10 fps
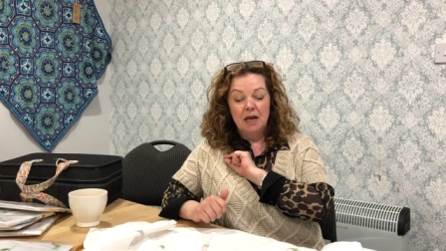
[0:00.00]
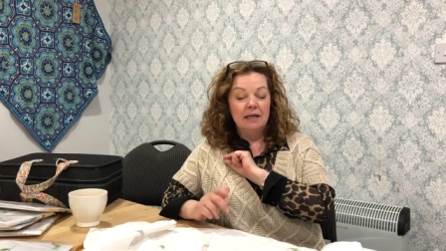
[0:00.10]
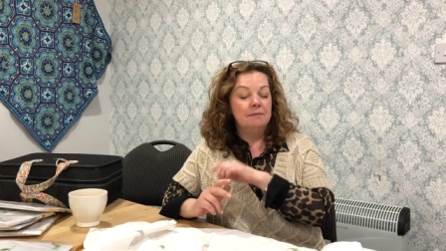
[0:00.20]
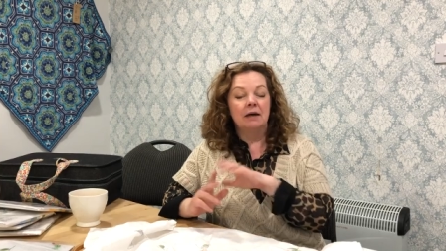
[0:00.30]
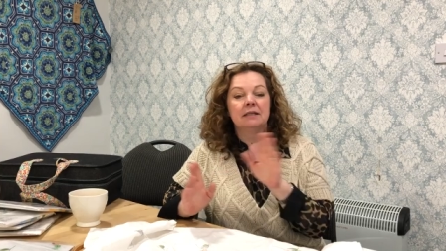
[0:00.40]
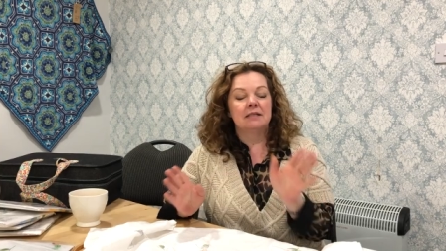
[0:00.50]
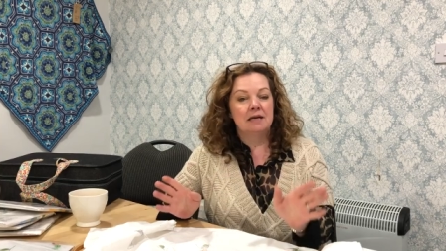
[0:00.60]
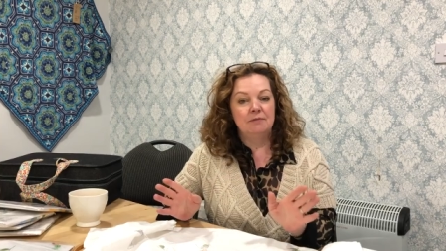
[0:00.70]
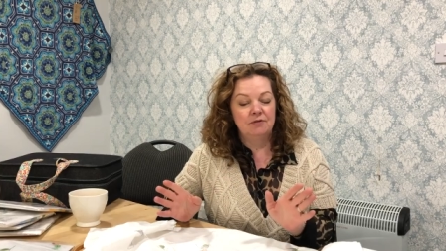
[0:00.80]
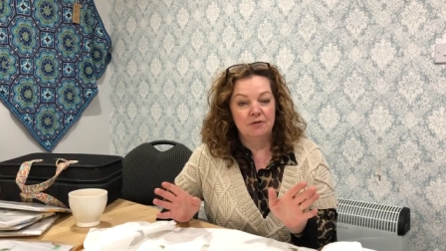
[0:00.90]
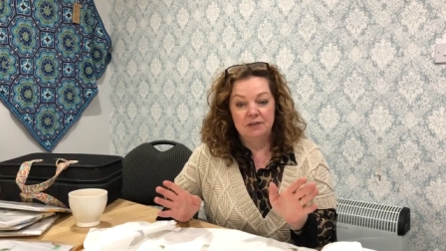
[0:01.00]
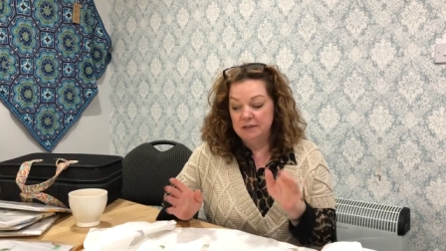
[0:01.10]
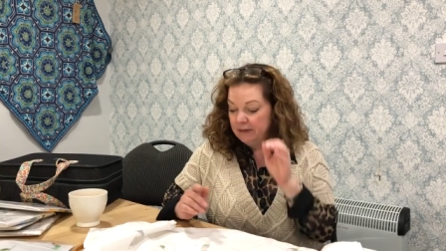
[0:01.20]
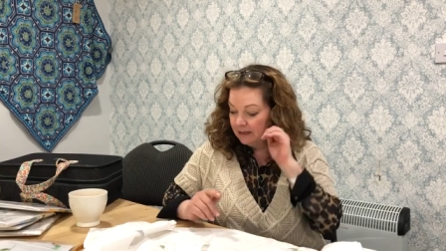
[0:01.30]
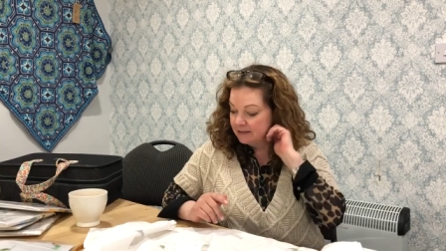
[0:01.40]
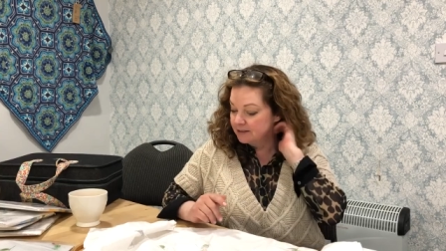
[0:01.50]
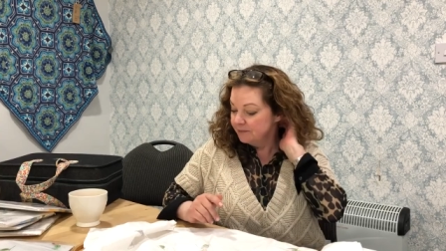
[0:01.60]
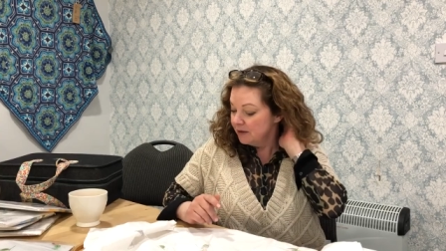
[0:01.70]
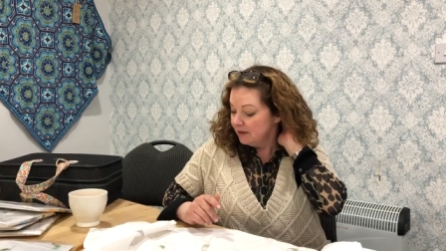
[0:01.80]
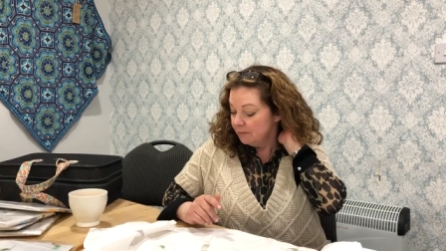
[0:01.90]
And it might take me 30 minutes,
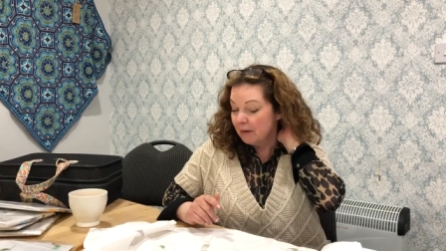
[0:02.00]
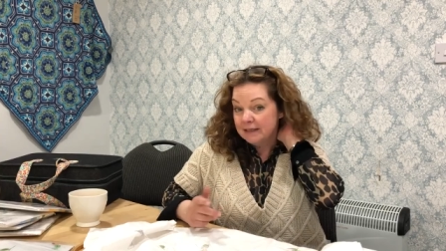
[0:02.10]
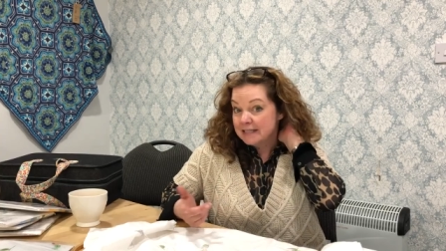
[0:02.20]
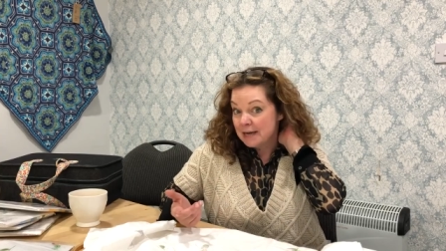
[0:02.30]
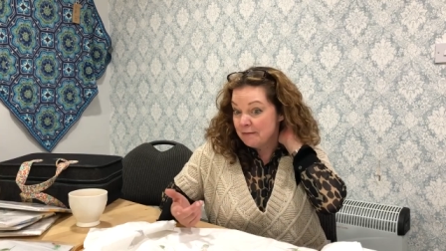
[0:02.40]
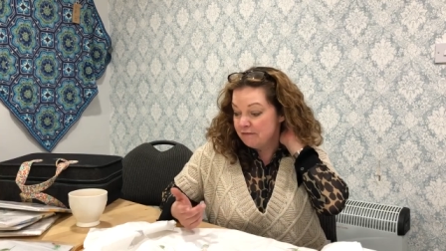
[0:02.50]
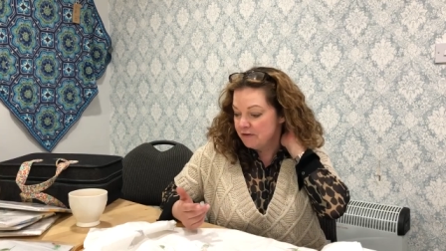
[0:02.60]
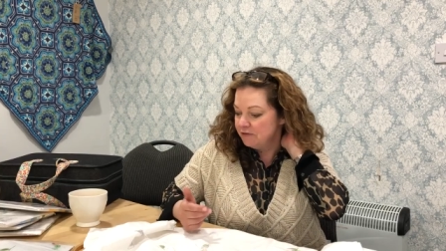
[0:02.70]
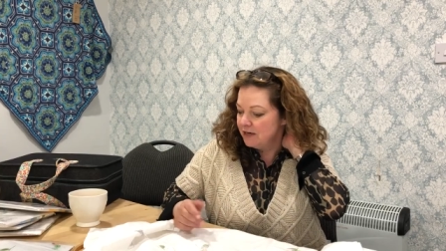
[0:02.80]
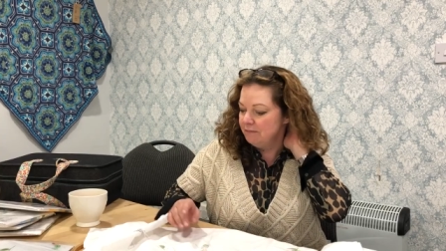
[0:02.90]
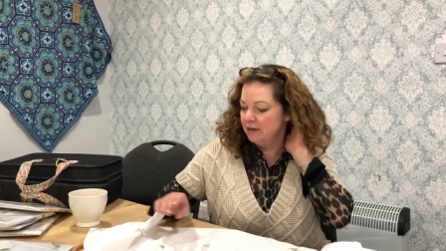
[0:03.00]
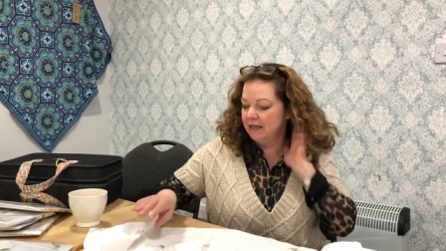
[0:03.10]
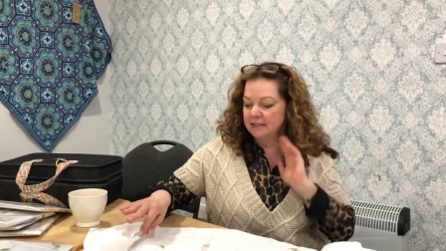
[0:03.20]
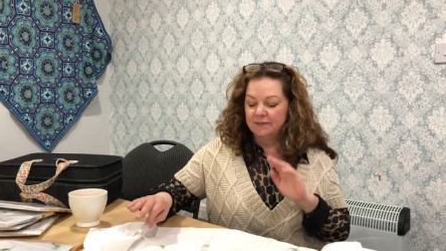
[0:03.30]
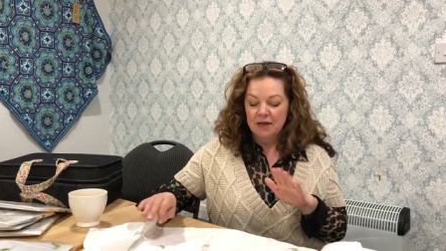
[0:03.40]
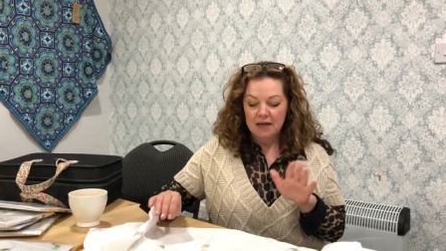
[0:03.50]
might take me 15 minutes.